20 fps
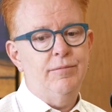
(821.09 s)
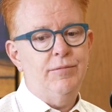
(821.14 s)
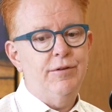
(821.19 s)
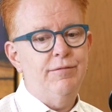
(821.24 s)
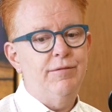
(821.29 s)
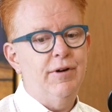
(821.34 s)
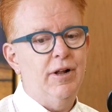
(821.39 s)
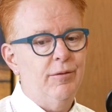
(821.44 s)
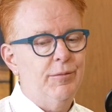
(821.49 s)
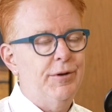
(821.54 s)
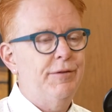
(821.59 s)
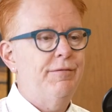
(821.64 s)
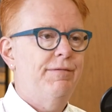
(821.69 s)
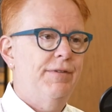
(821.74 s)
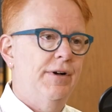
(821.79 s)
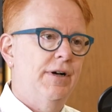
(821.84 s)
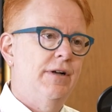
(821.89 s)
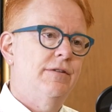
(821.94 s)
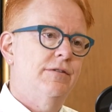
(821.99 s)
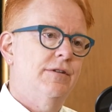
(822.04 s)
development
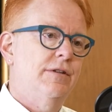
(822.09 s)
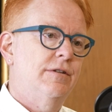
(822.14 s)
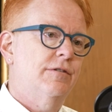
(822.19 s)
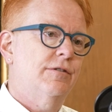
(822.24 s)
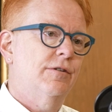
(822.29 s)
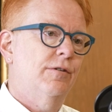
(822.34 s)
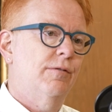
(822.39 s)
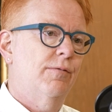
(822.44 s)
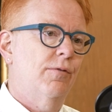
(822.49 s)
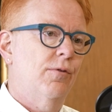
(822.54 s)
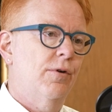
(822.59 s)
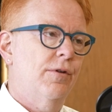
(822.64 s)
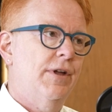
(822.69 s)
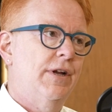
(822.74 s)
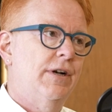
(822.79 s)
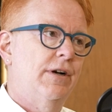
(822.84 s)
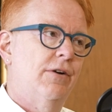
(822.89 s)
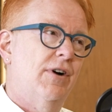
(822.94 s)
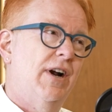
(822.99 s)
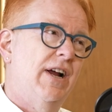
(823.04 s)
funds and so forth,
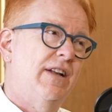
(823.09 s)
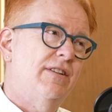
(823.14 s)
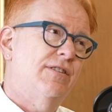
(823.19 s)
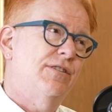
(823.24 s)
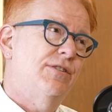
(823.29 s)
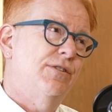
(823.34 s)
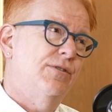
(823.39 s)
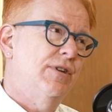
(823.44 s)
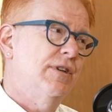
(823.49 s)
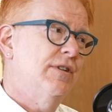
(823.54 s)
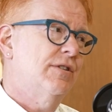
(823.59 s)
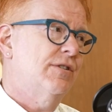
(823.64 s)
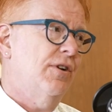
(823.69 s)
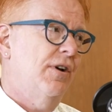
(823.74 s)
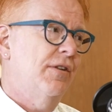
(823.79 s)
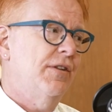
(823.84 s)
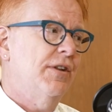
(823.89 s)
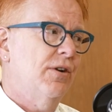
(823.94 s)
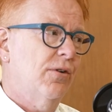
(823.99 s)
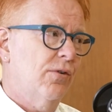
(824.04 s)
and grad students
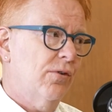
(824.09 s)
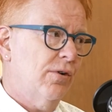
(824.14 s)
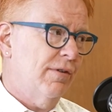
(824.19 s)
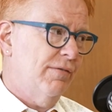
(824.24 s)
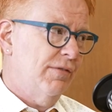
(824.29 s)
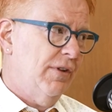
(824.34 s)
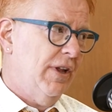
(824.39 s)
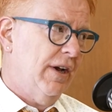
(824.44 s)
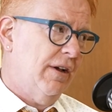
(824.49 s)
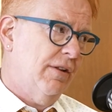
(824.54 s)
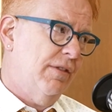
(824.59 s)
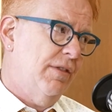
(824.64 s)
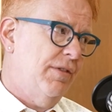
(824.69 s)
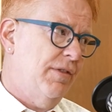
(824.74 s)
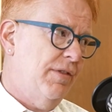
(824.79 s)
on the order of like